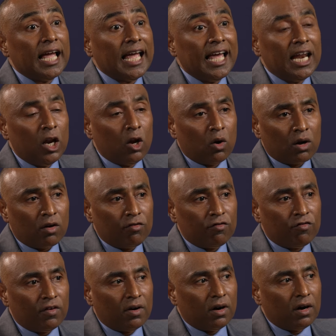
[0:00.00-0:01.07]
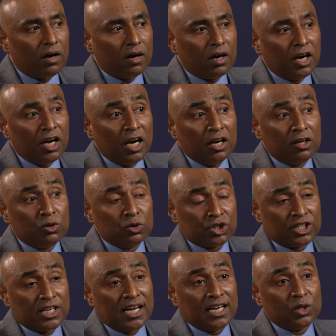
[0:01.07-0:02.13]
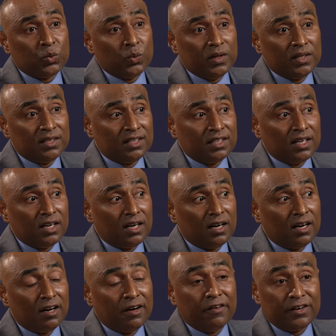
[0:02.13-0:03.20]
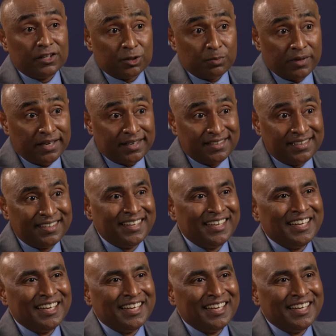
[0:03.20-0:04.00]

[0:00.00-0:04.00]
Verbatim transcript: a lot of, to start with, respect.